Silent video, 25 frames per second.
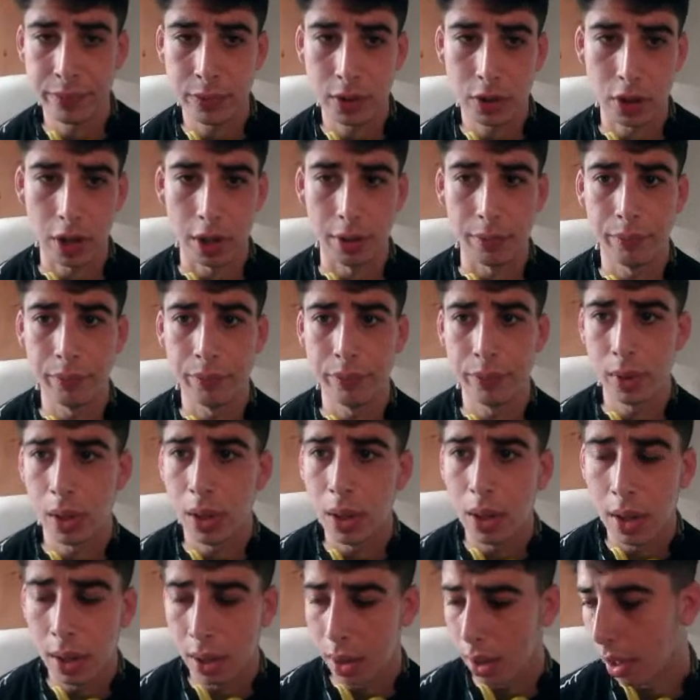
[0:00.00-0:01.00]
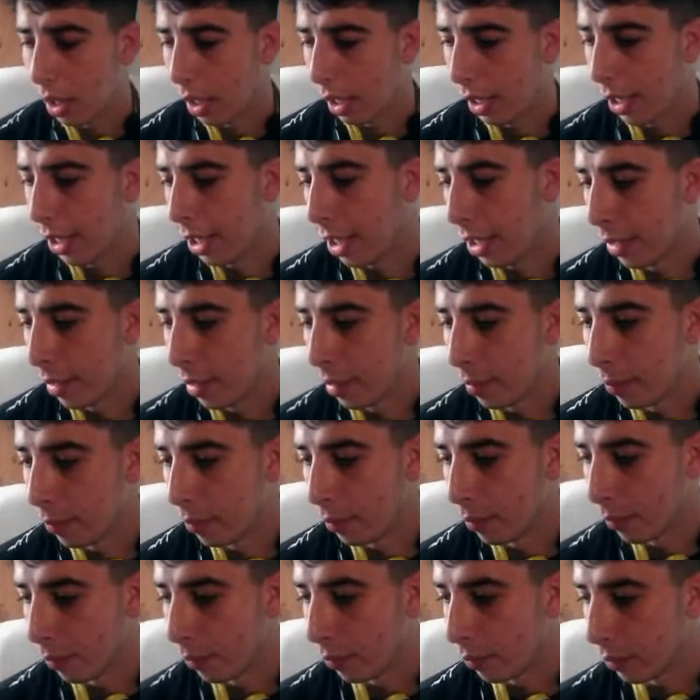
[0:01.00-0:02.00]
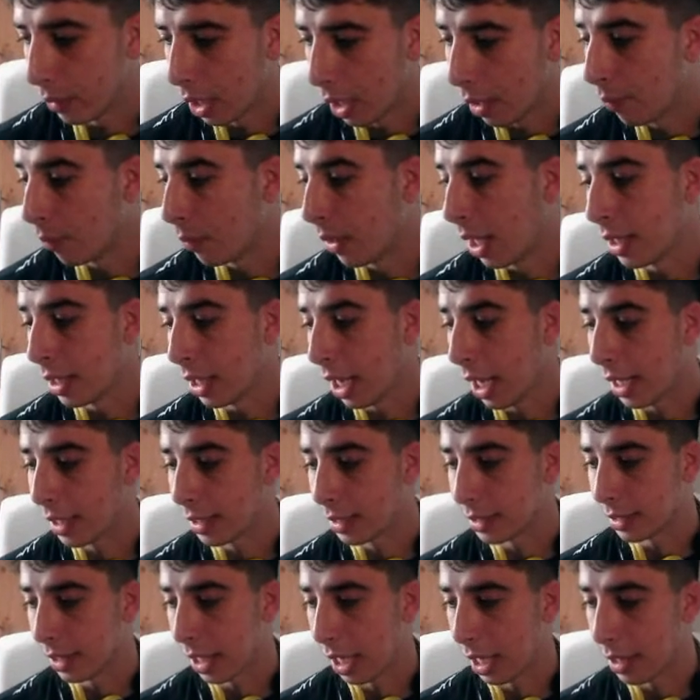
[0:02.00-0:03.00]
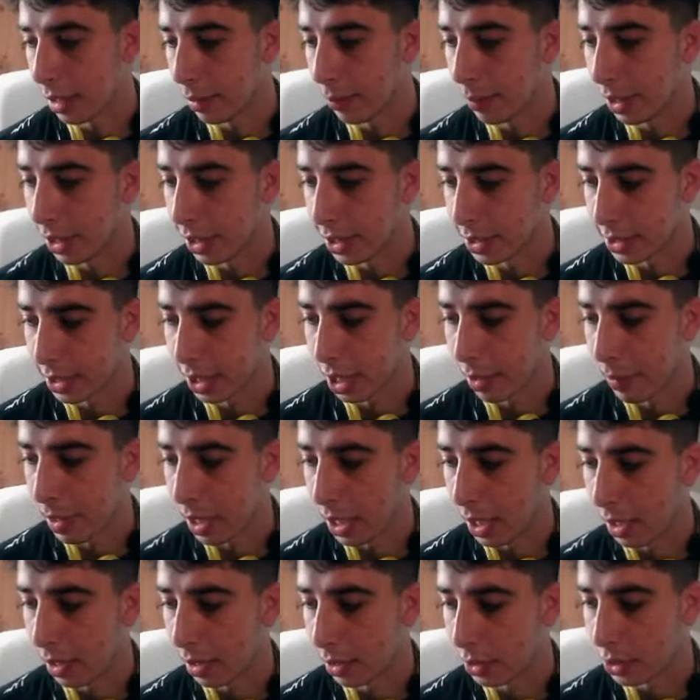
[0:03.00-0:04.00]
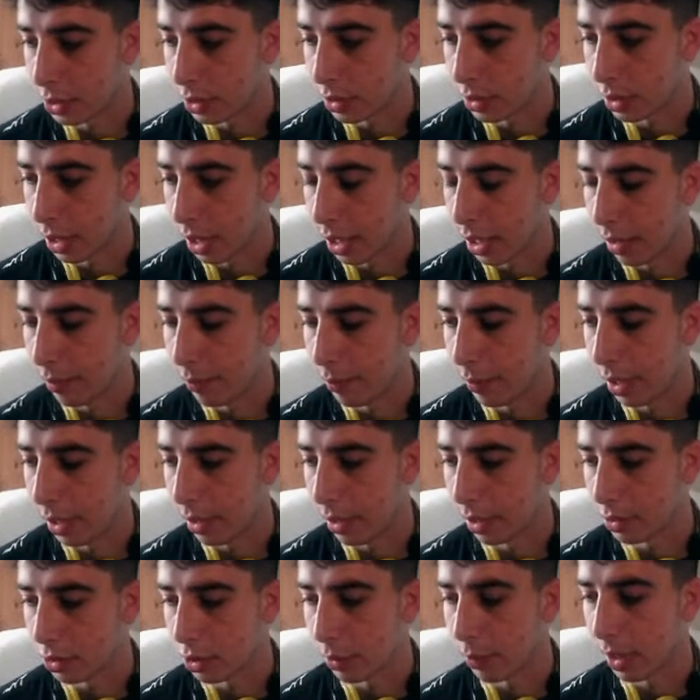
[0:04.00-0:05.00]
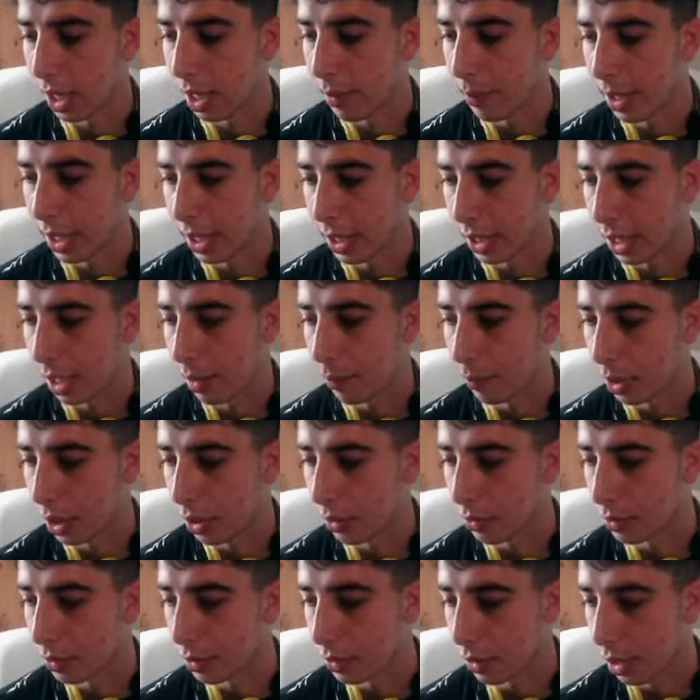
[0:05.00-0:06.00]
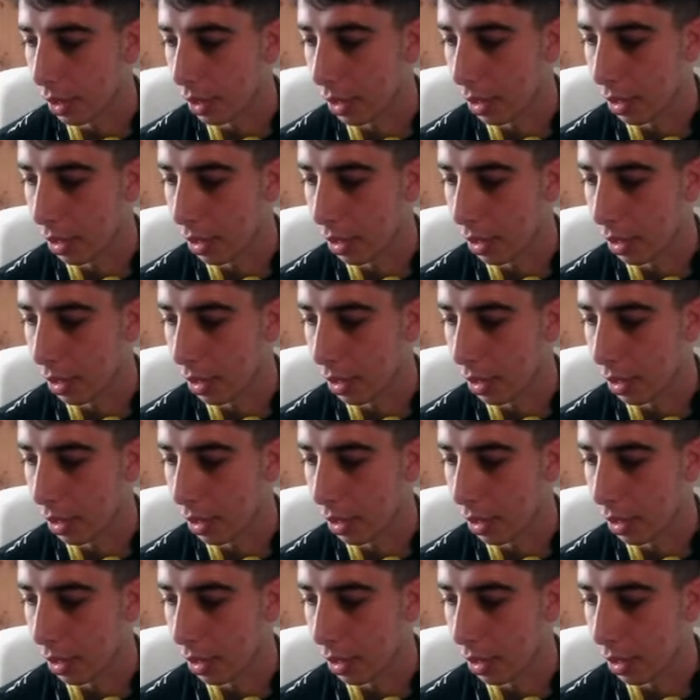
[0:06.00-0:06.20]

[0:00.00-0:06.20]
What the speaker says: show. Then you add Kenny being the CMLL AAA Mega de Campeon.